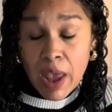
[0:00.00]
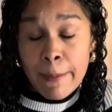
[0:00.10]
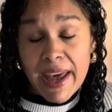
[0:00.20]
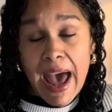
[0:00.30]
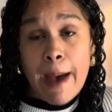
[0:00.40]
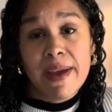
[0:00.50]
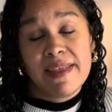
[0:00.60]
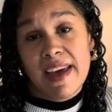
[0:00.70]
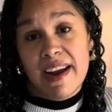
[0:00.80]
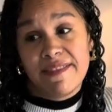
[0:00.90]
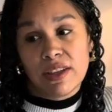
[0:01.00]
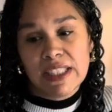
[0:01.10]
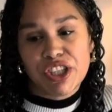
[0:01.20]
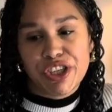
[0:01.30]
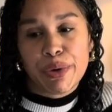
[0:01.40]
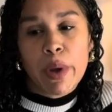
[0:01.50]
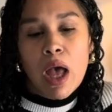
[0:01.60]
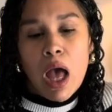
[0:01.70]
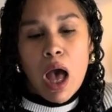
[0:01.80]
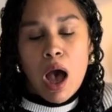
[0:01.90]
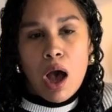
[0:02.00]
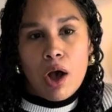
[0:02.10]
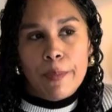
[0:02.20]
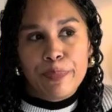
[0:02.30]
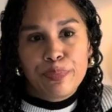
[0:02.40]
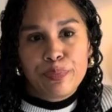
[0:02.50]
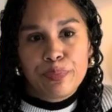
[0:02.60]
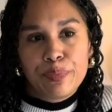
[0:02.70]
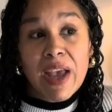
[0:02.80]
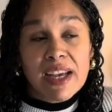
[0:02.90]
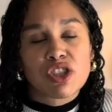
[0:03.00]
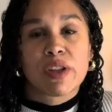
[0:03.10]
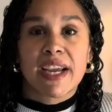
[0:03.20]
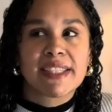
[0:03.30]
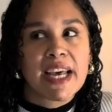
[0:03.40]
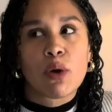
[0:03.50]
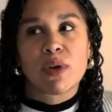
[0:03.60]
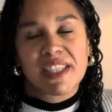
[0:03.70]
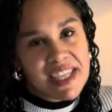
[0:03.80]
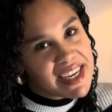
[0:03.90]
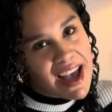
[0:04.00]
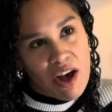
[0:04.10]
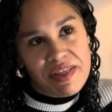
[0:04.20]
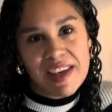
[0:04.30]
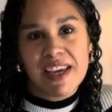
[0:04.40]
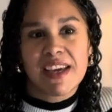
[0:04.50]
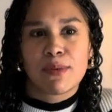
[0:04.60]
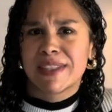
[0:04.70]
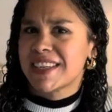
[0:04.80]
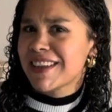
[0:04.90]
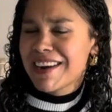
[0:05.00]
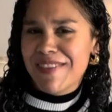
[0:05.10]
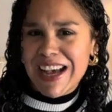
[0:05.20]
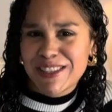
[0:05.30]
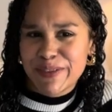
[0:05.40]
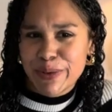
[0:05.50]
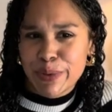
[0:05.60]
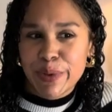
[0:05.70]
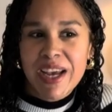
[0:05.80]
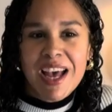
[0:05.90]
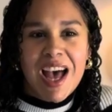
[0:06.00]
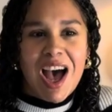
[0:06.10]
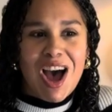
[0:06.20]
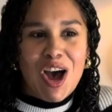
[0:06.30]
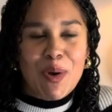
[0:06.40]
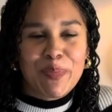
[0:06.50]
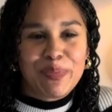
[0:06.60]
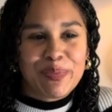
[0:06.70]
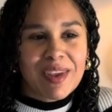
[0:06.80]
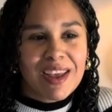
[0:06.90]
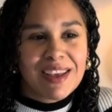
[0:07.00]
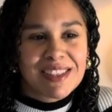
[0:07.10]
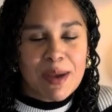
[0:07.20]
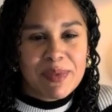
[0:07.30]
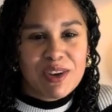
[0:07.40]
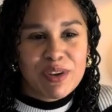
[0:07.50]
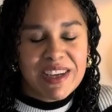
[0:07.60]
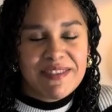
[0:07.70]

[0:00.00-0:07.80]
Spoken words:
habit that I fell into. Yeah, so like I said, I wasn't eating healthy, I was eating a lot of fast food. Something really